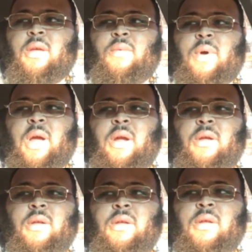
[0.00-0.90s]
where
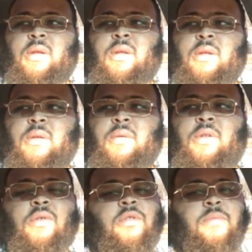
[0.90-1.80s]

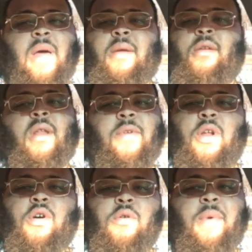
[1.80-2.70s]
dudes you never
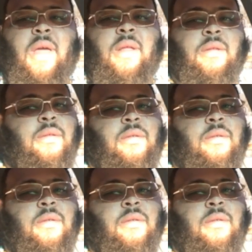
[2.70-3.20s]
know, man.